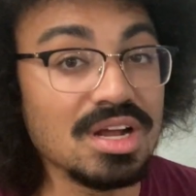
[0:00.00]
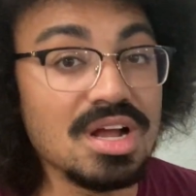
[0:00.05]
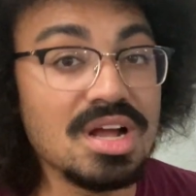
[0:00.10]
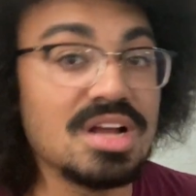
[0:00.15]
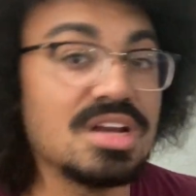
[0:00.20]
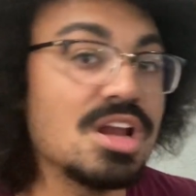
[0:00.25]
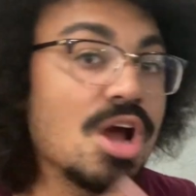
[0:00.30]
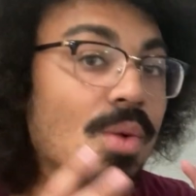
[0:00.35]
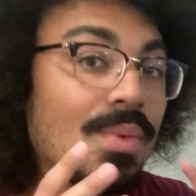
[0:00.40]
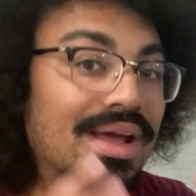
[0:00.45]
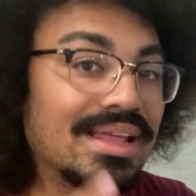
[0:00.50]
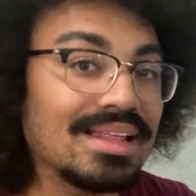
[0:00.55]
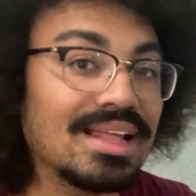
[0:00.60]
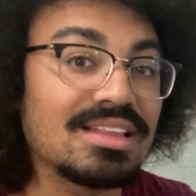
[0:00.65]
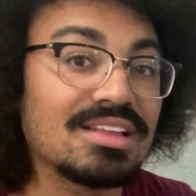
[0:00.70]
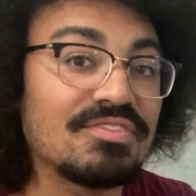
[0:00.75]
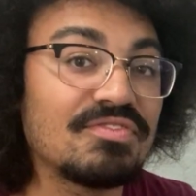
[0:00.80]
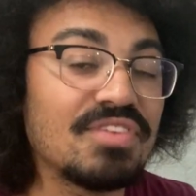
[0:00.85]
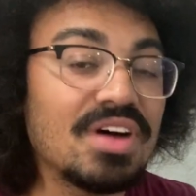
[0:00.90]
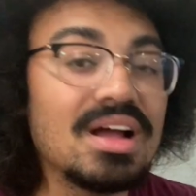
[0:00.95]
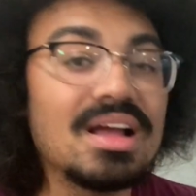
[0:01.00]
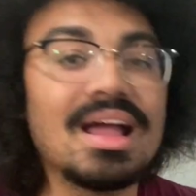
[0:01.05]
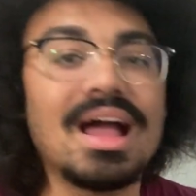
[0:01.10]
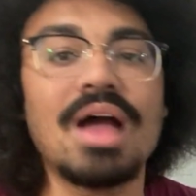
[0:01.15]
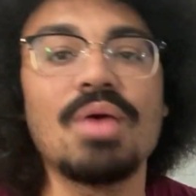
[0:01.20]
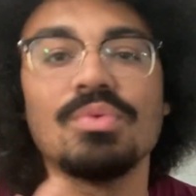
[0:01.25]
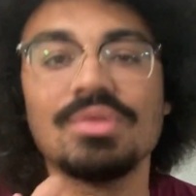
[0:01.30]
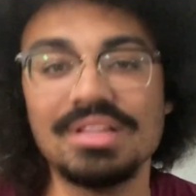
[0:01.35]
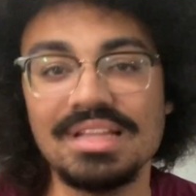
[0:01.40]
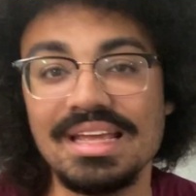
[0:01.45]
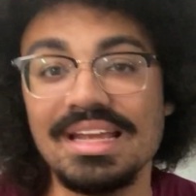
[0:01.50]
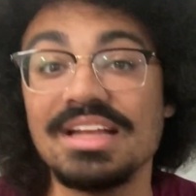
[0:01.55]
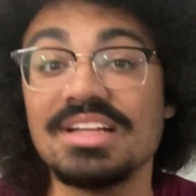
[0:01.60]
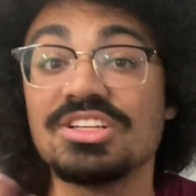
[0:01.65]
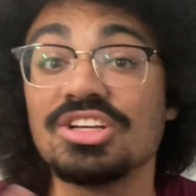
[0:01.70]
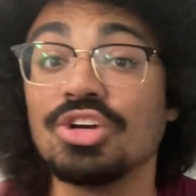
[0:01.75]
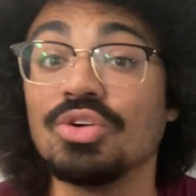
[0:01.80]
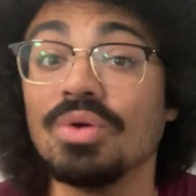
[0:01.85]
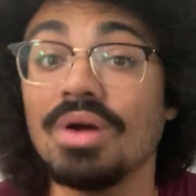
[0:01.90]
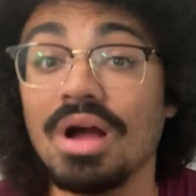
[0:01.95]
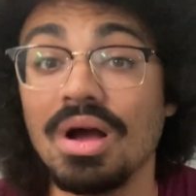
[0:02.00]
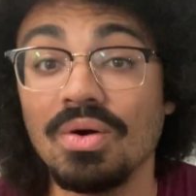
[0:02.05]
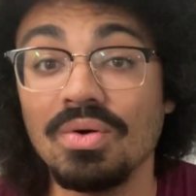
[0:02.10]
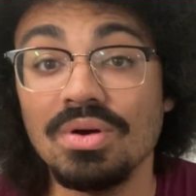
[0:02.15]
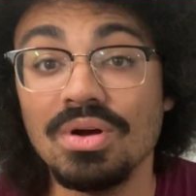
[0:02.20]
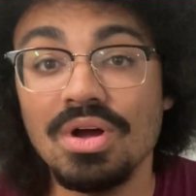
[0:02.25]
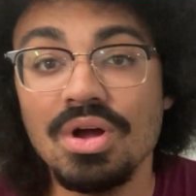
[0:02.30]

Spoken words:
knowing that the fungi will need it to grow.